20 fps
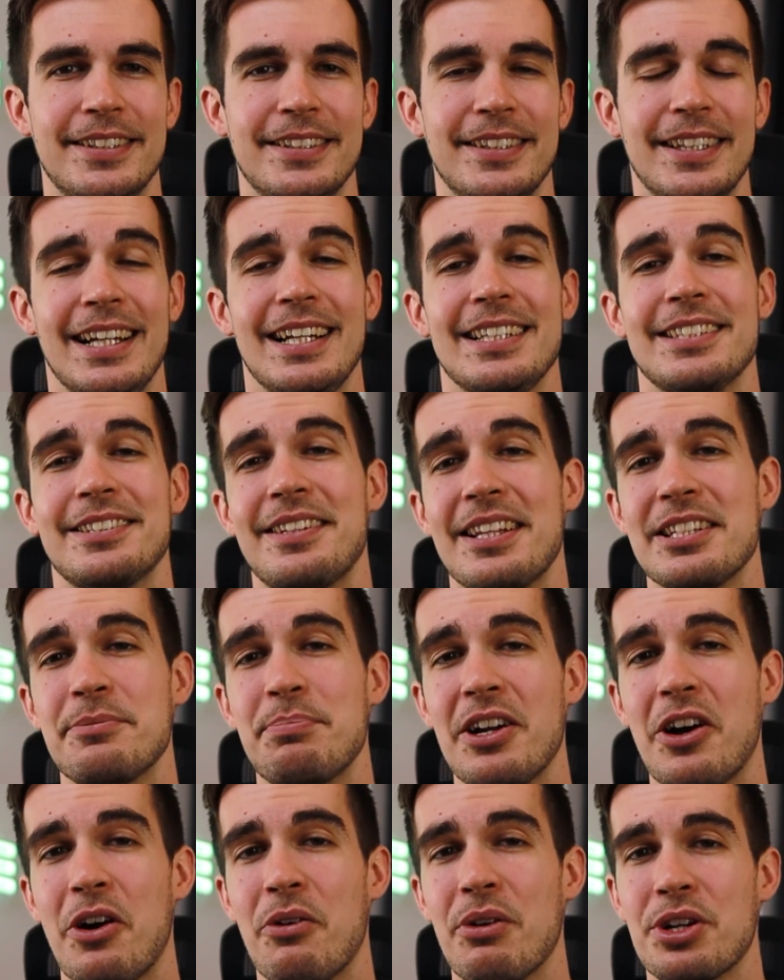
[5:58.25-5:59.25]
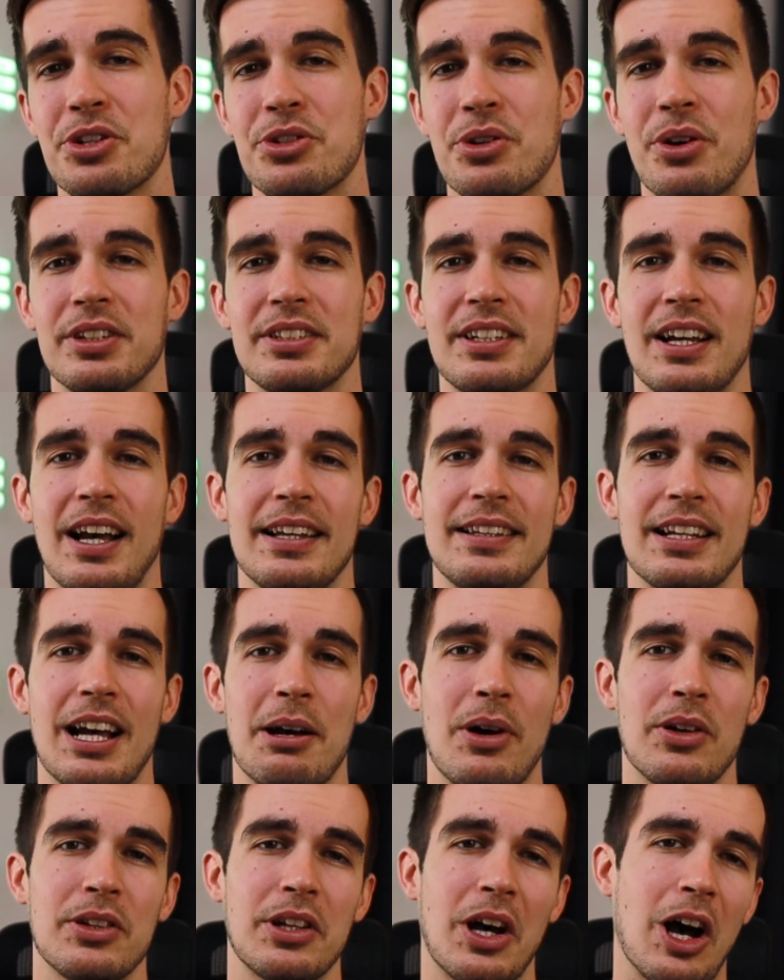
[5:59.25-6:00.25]
So that's been our short guide about
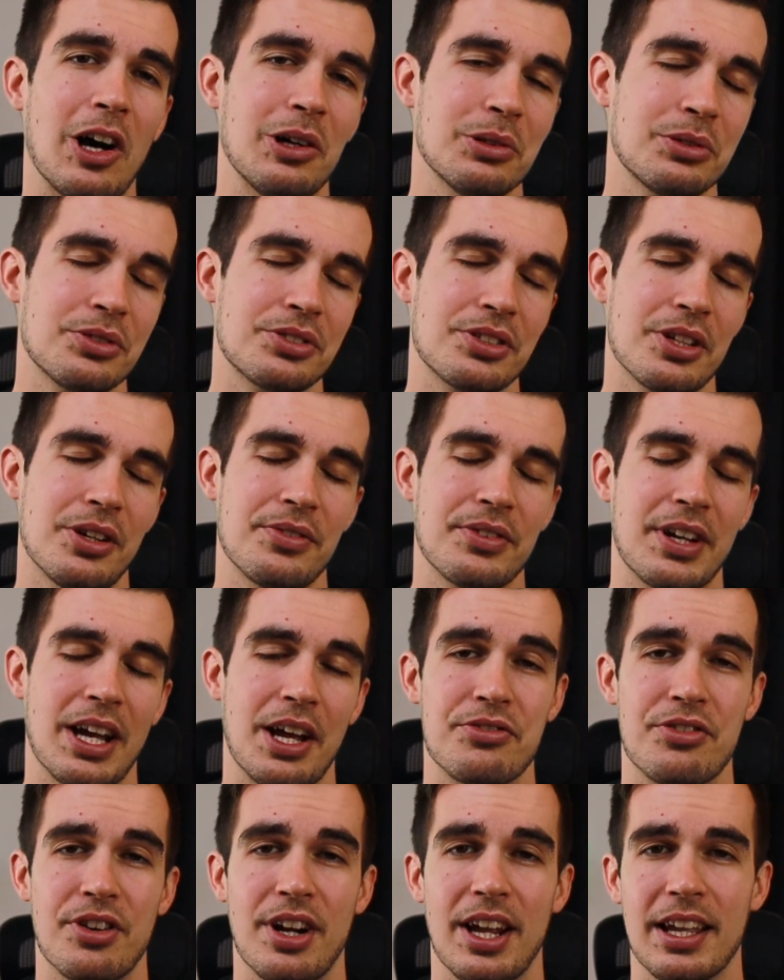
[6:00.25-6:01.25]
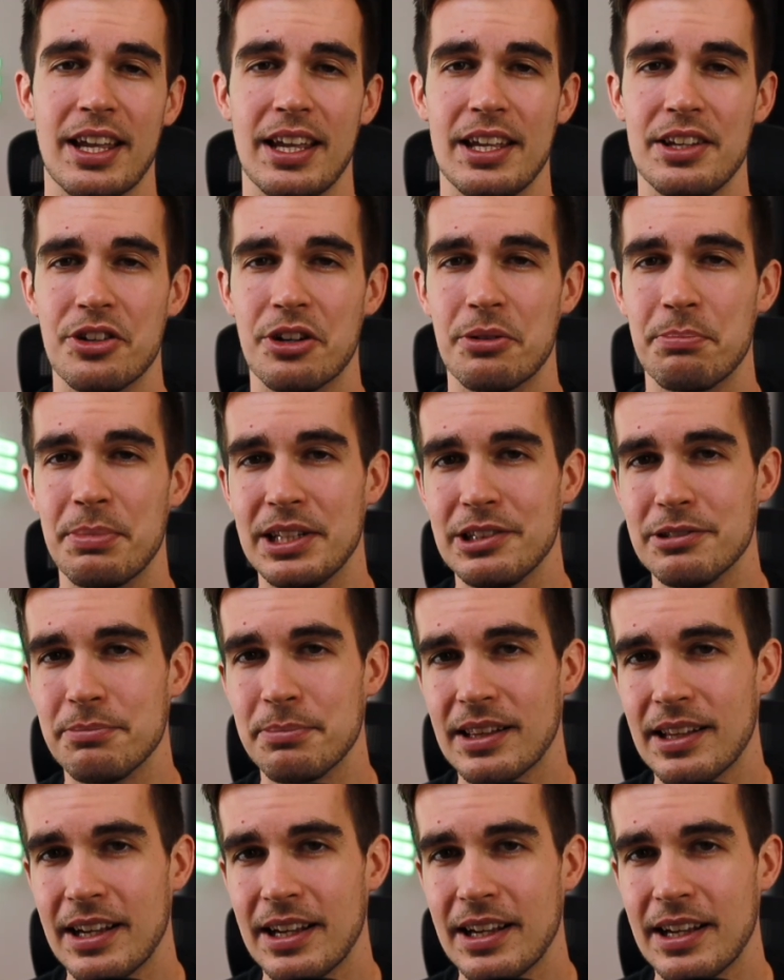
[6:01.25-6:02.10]
how to solve cash drag in your P2P lending